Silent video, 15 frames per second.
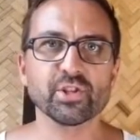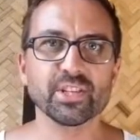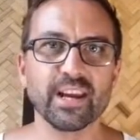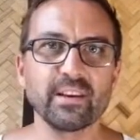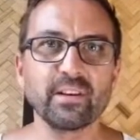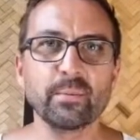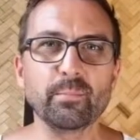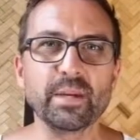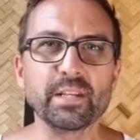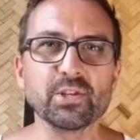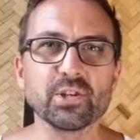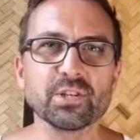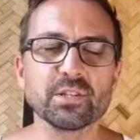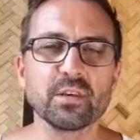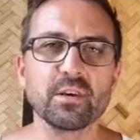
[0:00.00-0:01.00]
so Cyree
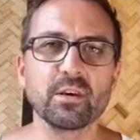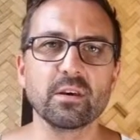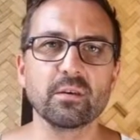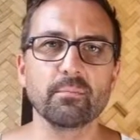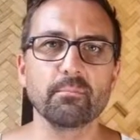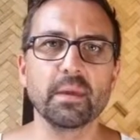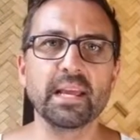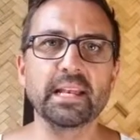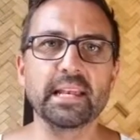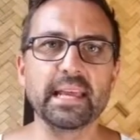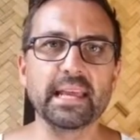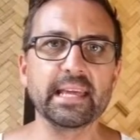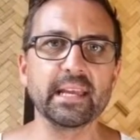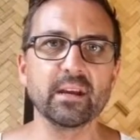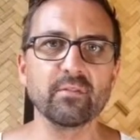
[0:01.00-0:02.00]
Beach is the main
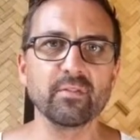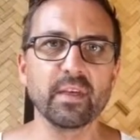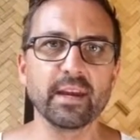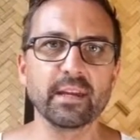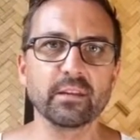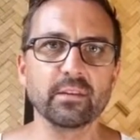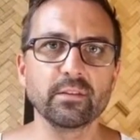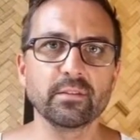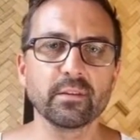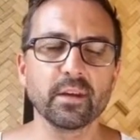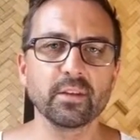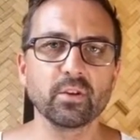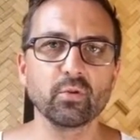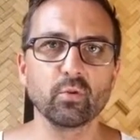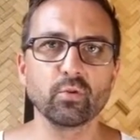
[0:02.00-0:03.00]
area of the island,
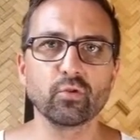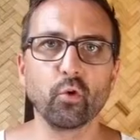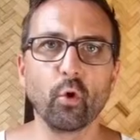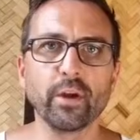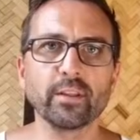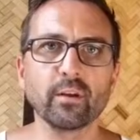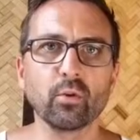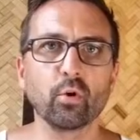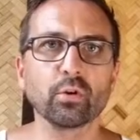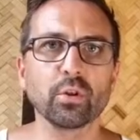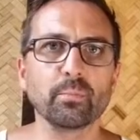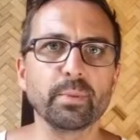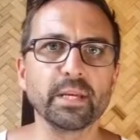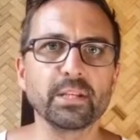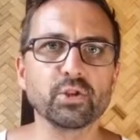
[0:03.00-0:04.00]
and you know, dotted along
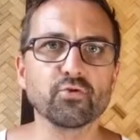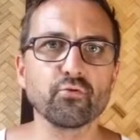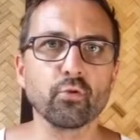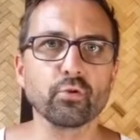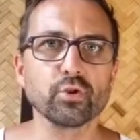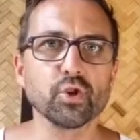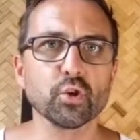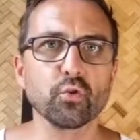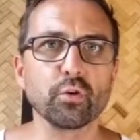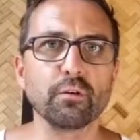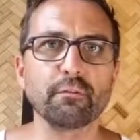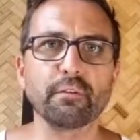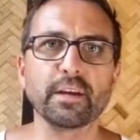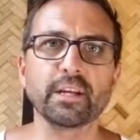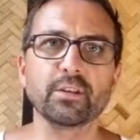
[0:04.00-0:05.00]
the beach road you're going
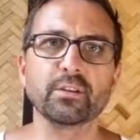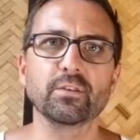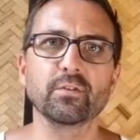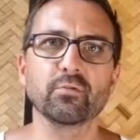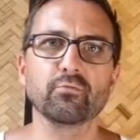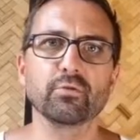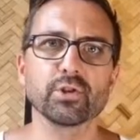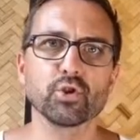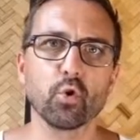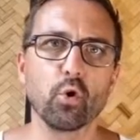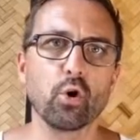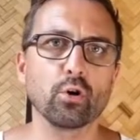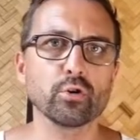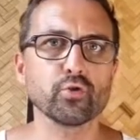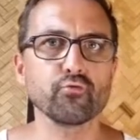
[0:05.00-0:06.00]
to find
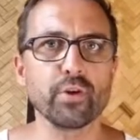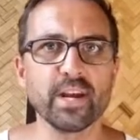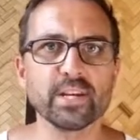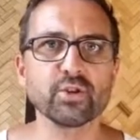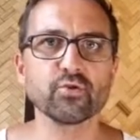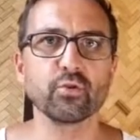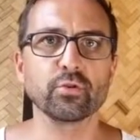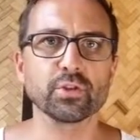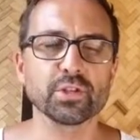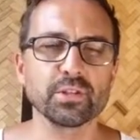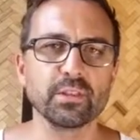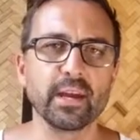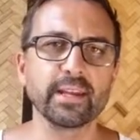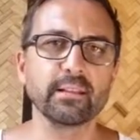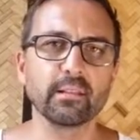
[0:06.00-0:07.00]
resorts, restaurants
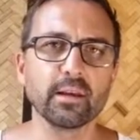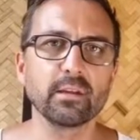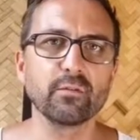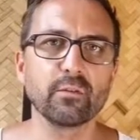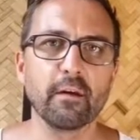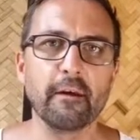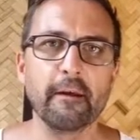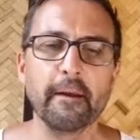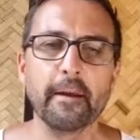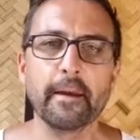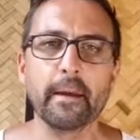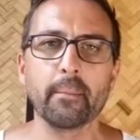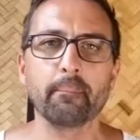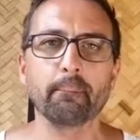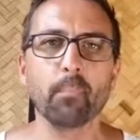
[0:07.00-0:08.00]
and nightlife.
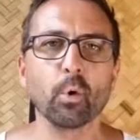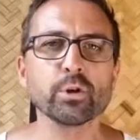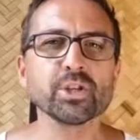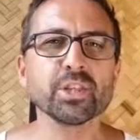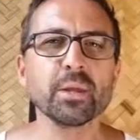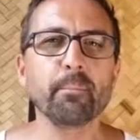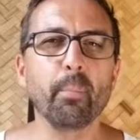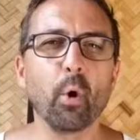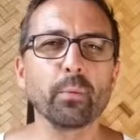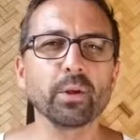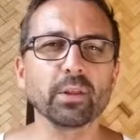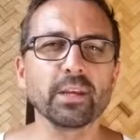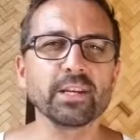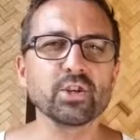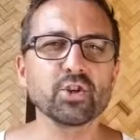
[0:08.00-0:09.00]
Most of the
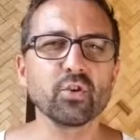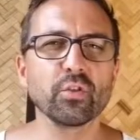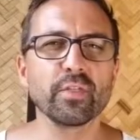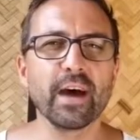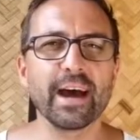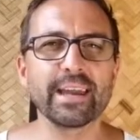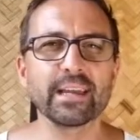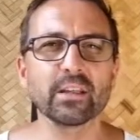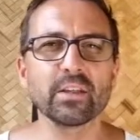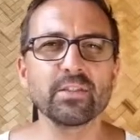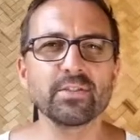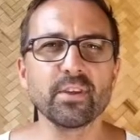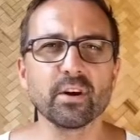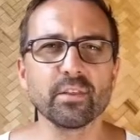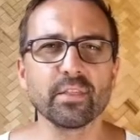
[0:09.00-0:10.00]
population on the
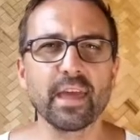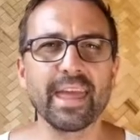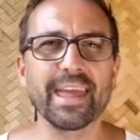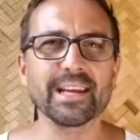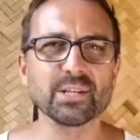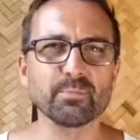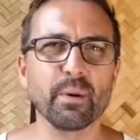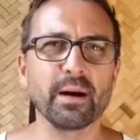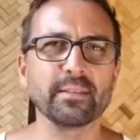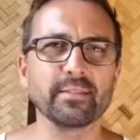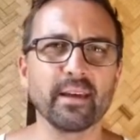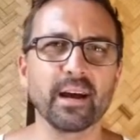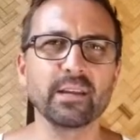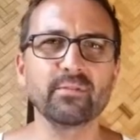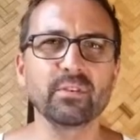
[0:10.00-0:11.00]
island are the expat
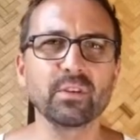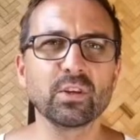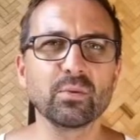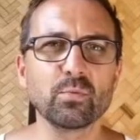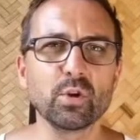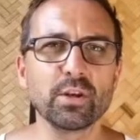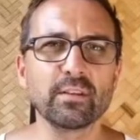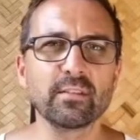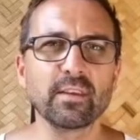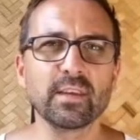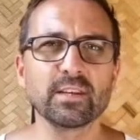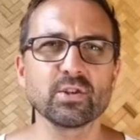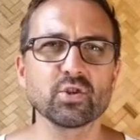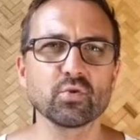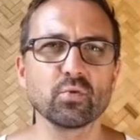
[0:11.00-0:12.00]
diving
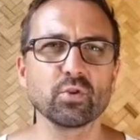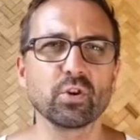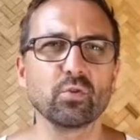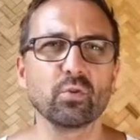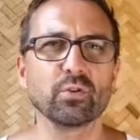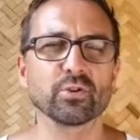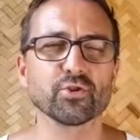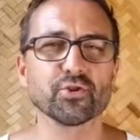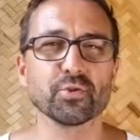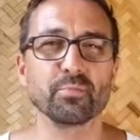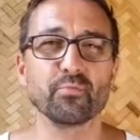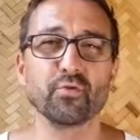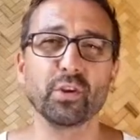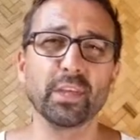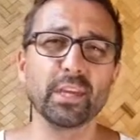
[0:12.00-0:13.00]
community, so you know, there's
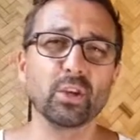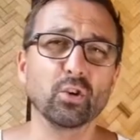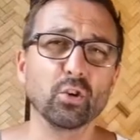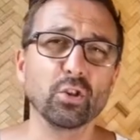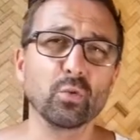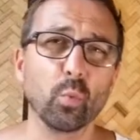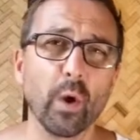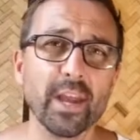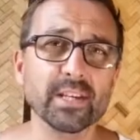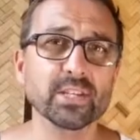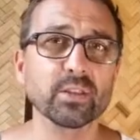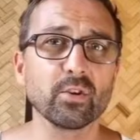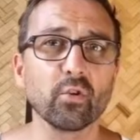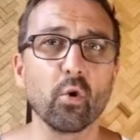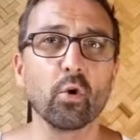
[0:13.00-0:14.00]
some really good
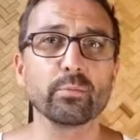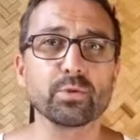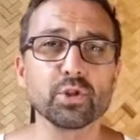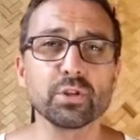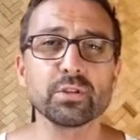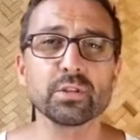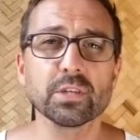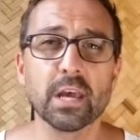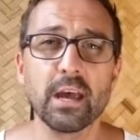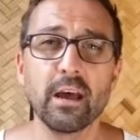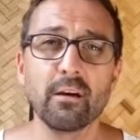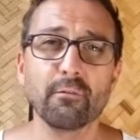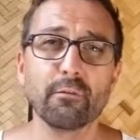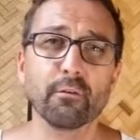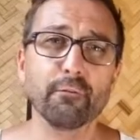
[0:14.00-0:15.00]
western options
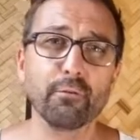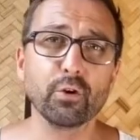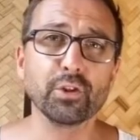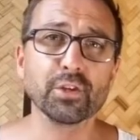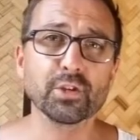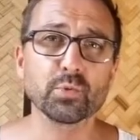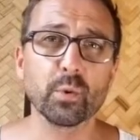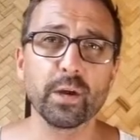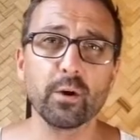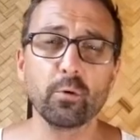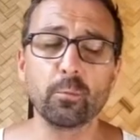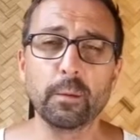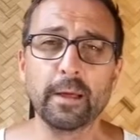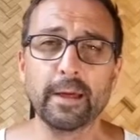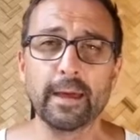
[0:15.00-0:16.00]
for food as
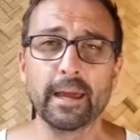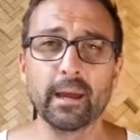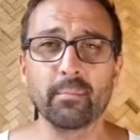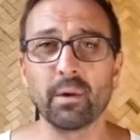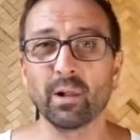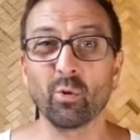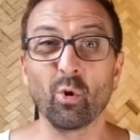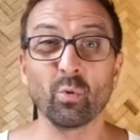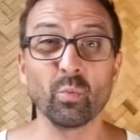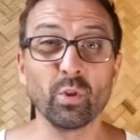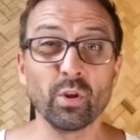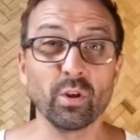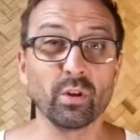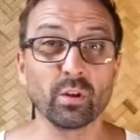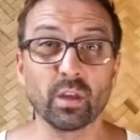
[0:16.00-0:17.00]
well, along
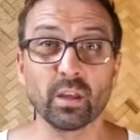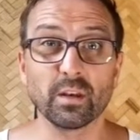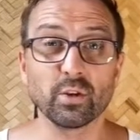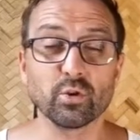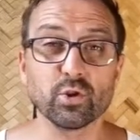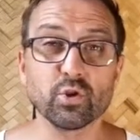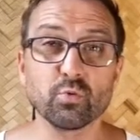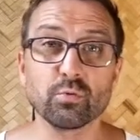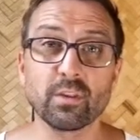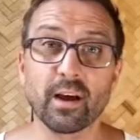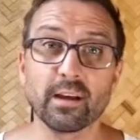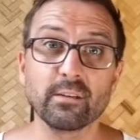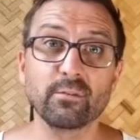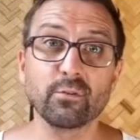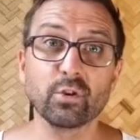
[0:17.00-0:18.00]
with the kind of usual
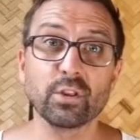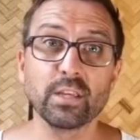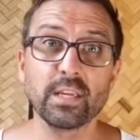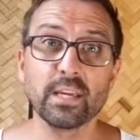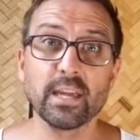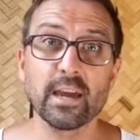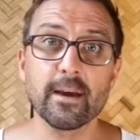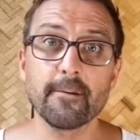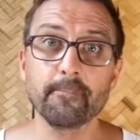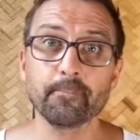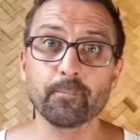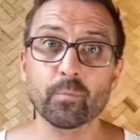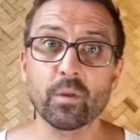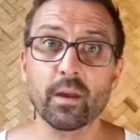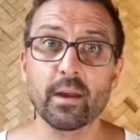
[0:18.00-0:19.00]
Thai food that you get.
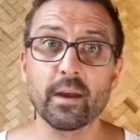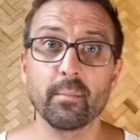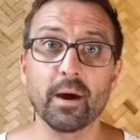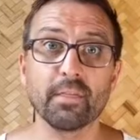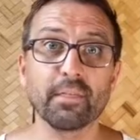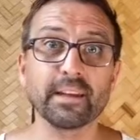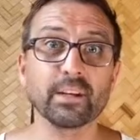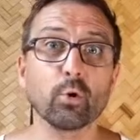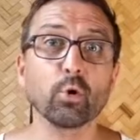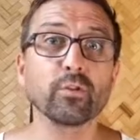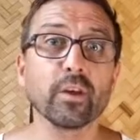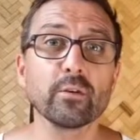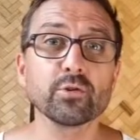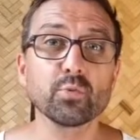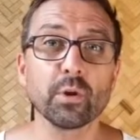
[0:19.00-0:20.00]
I think Koh
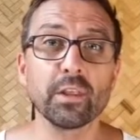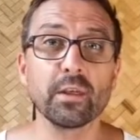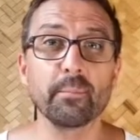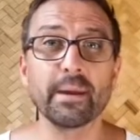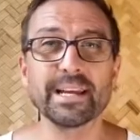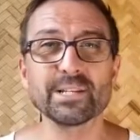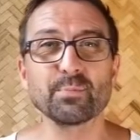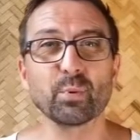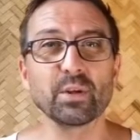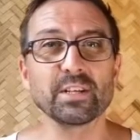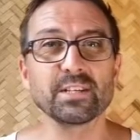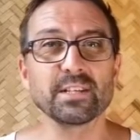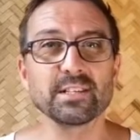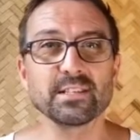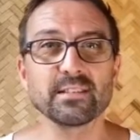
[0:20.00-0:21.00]
Chang is one of the best
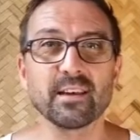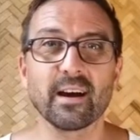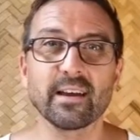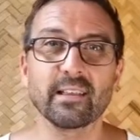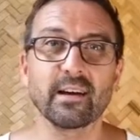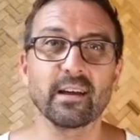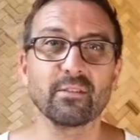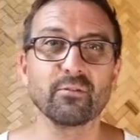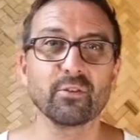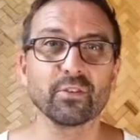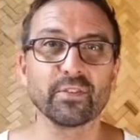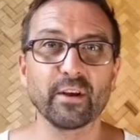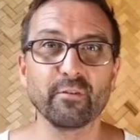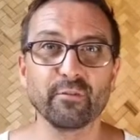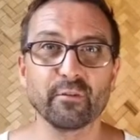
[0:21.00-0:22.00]
places in Thailand for
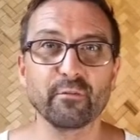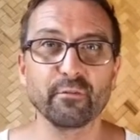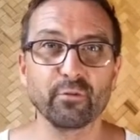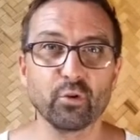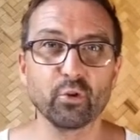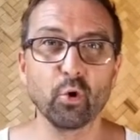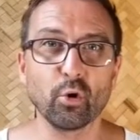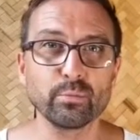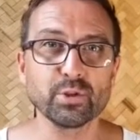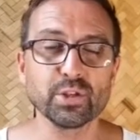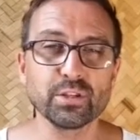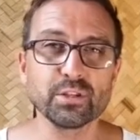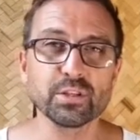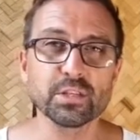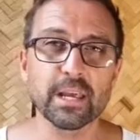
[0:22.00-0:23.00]
different food
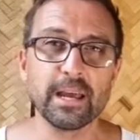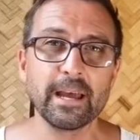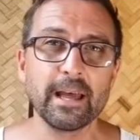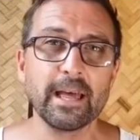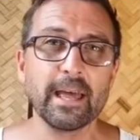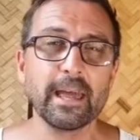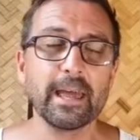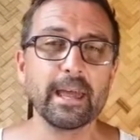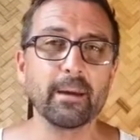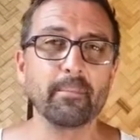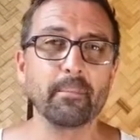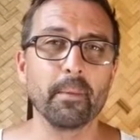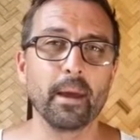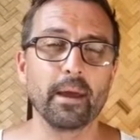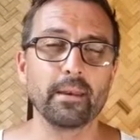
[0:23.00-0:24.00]
options,
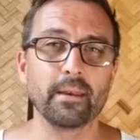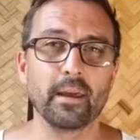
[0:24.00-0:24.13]
and